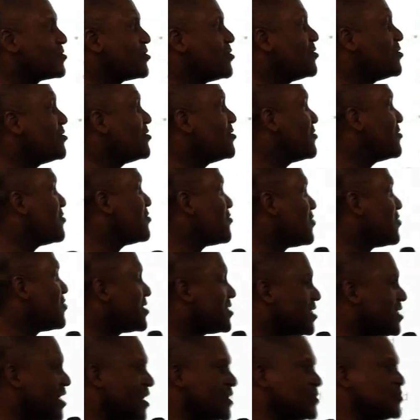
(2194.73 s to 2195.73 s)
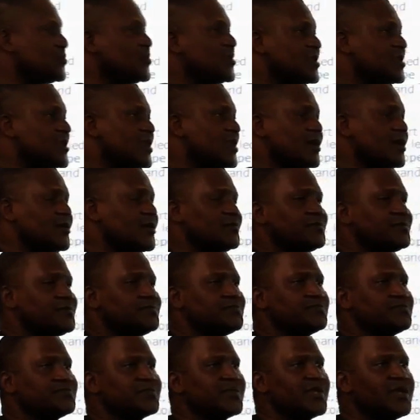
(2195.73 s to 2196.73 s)
So with that one now,
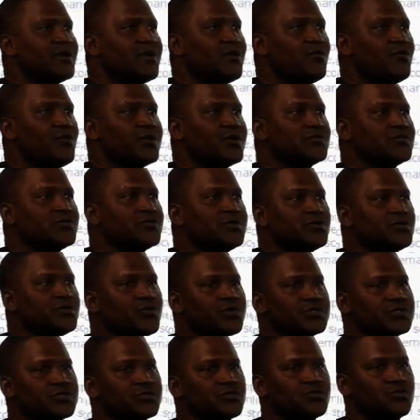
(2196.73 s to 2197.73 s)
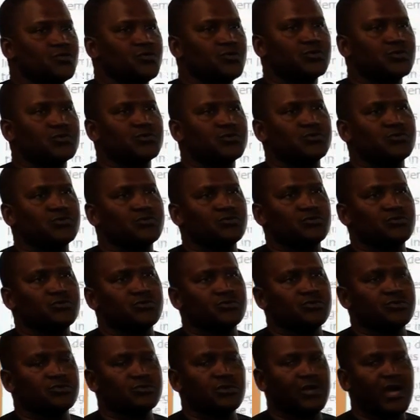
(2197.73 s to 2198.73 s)
what we did was to go
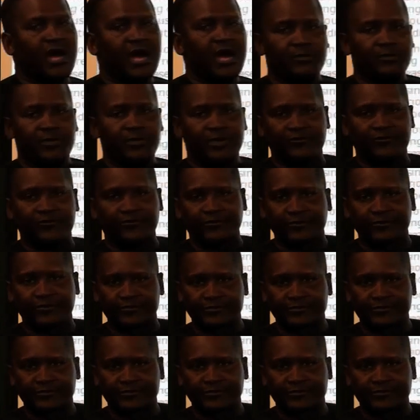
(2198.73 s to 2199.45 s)
to IMF.